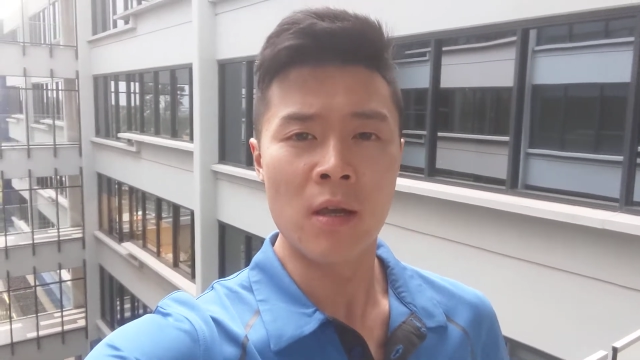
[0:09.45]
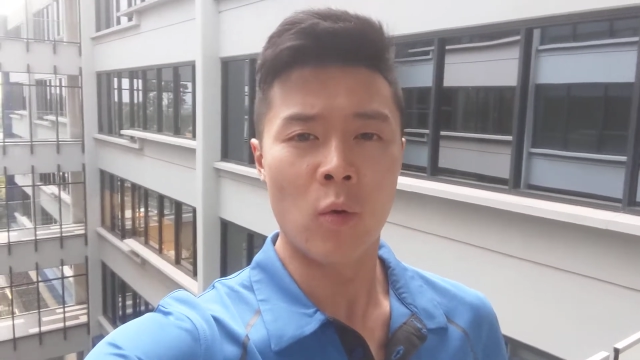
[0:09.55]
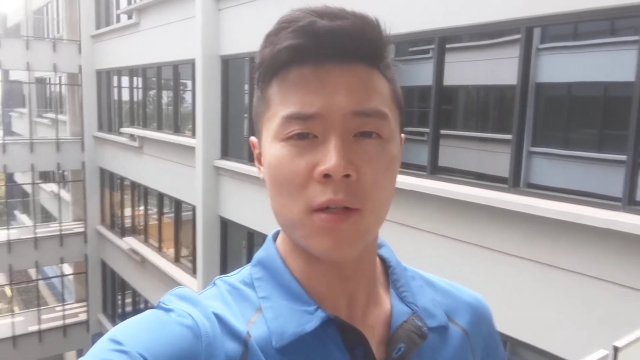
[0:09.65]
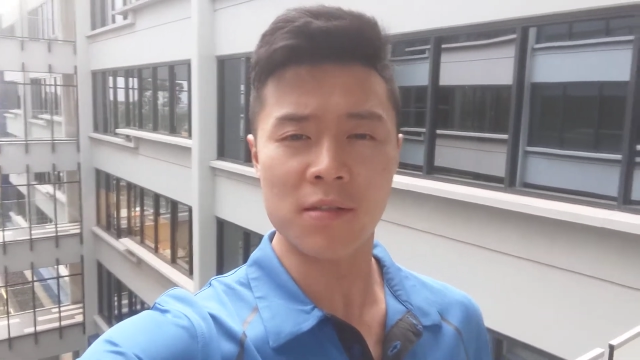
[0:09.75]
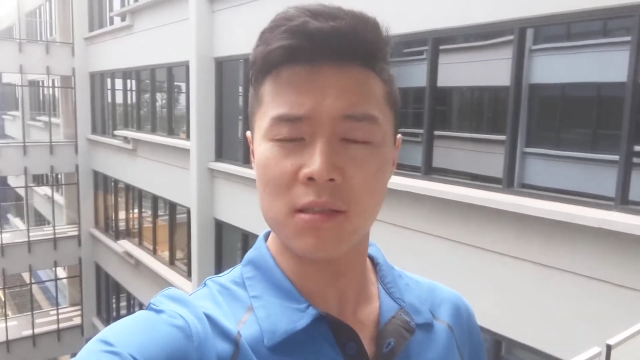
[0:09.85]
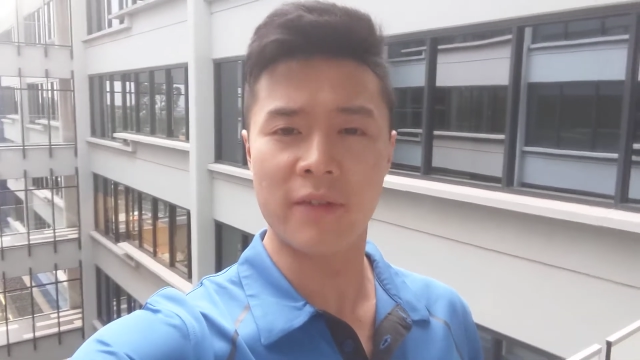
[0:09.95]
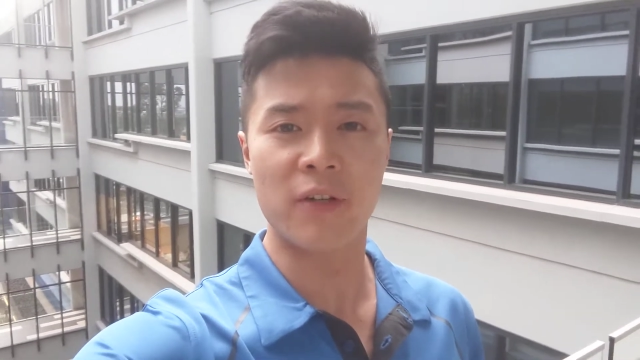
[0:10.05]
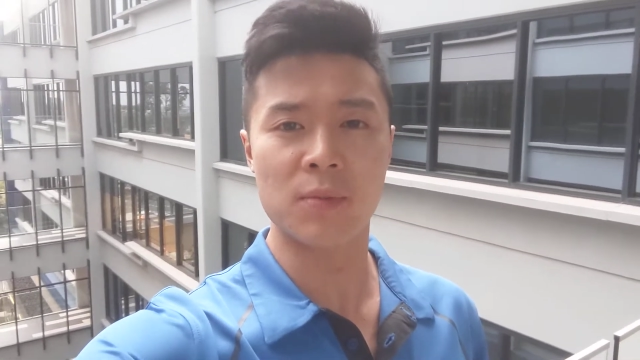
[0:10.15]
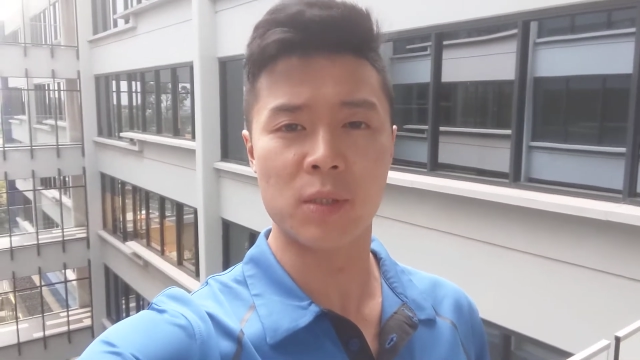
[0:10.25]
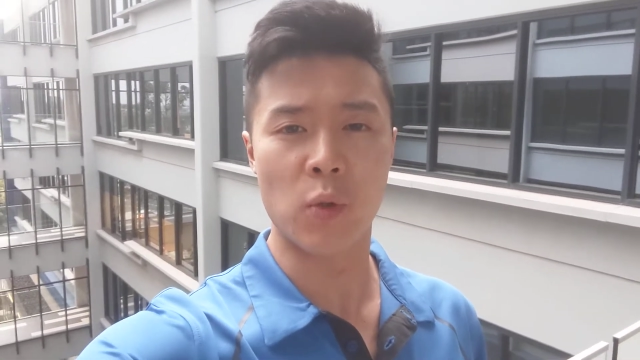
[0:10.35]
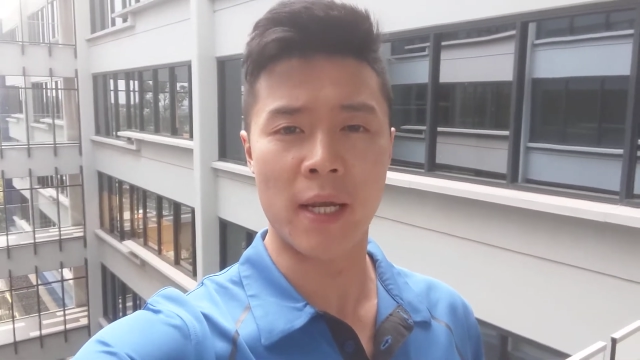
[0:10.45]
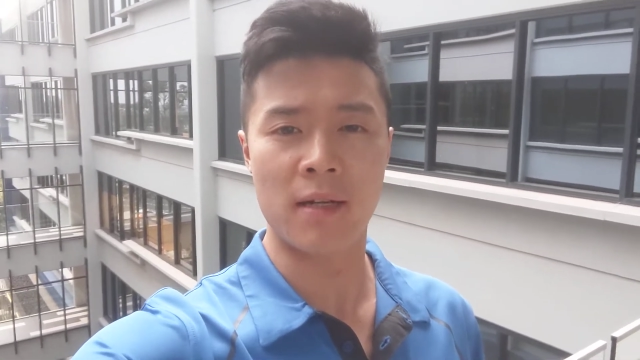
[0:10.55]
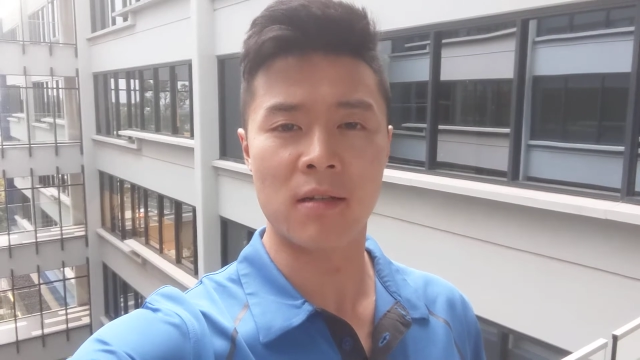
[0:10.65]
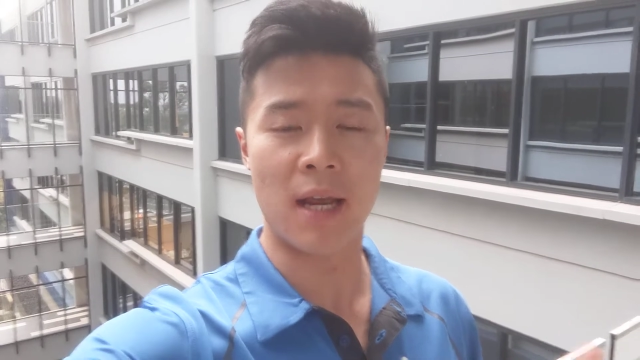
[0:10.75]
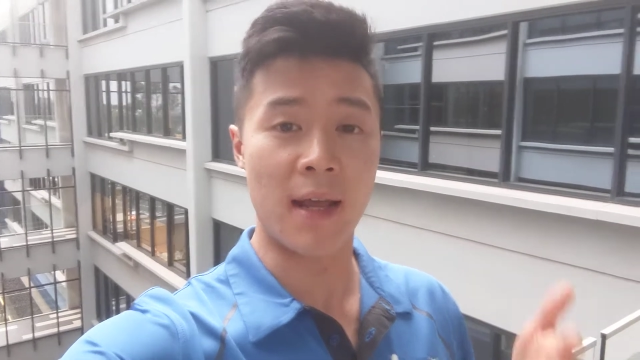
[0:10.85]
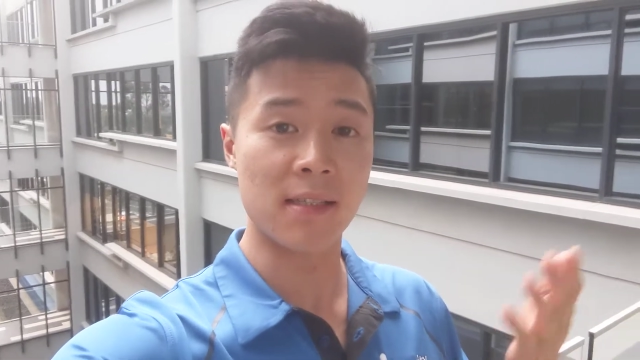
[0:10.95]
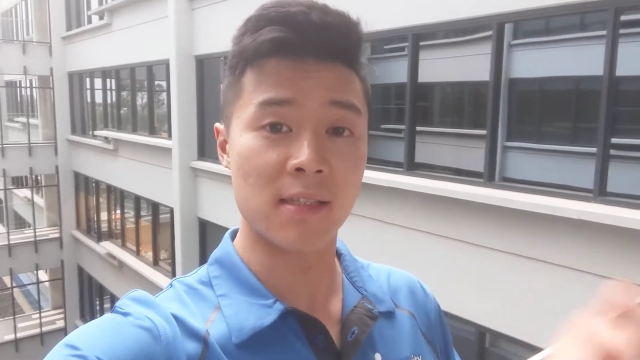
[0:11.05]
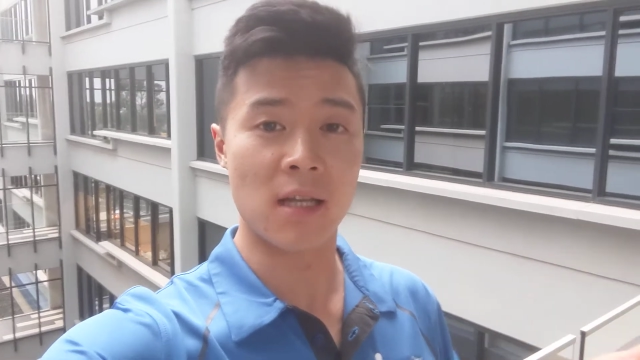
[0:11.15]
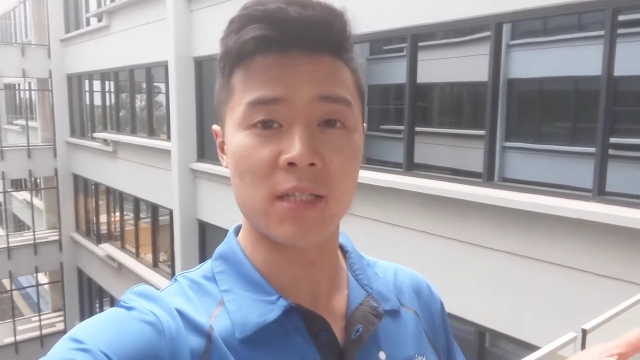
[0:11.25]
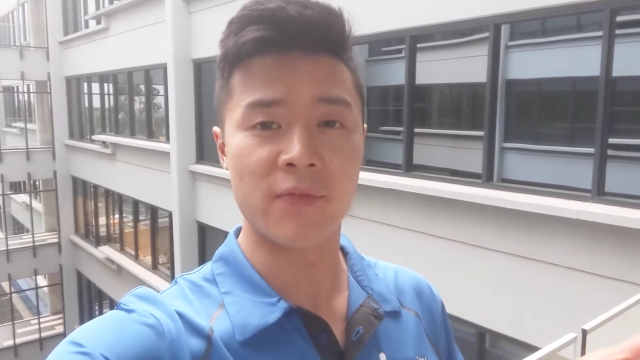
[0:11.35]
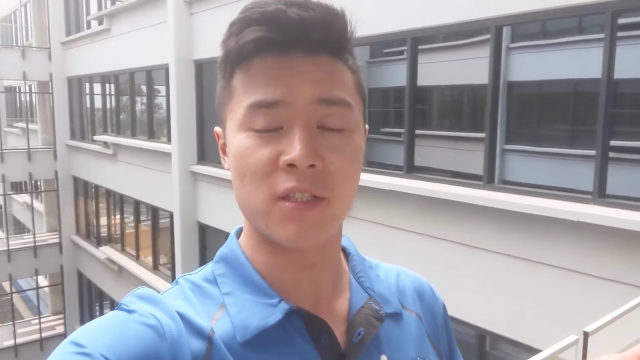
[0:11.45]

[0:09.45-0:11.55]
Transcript: what's the difference between an exercise